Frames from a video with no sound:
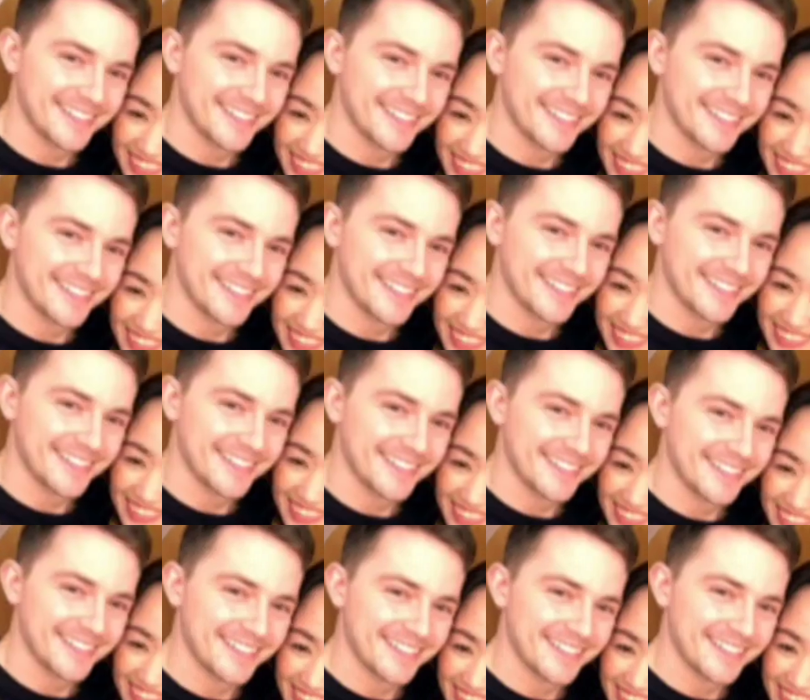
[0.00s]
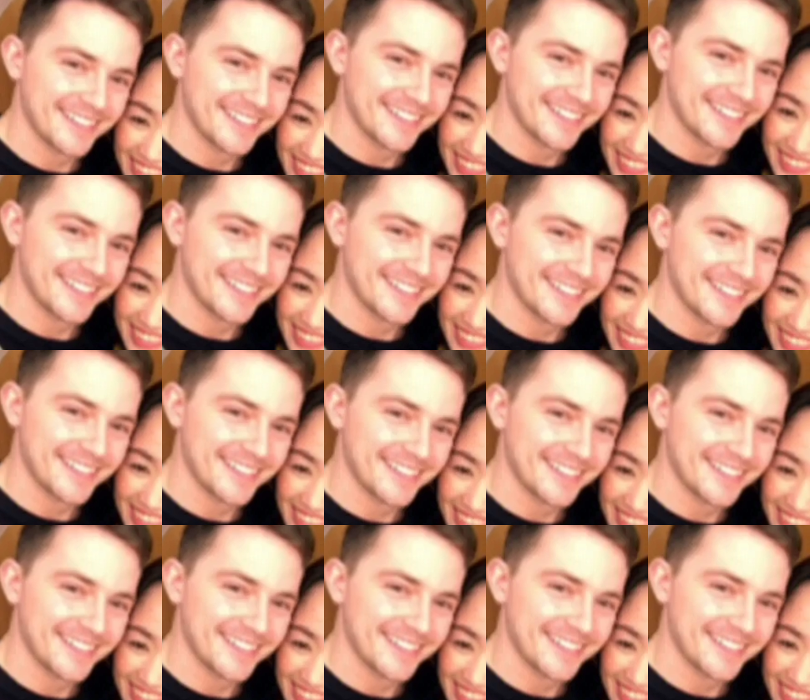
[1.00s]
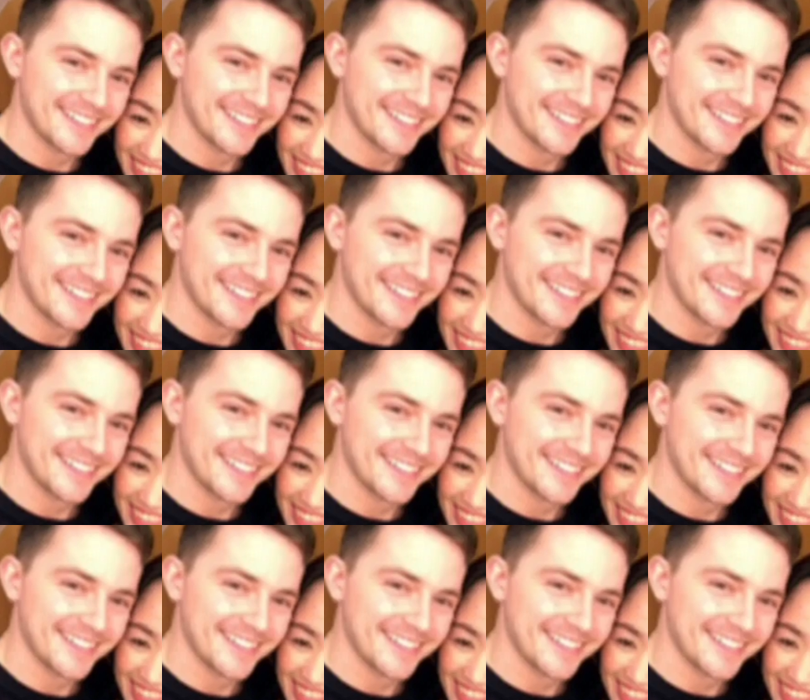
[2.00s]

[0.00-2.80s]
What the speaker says: (silent)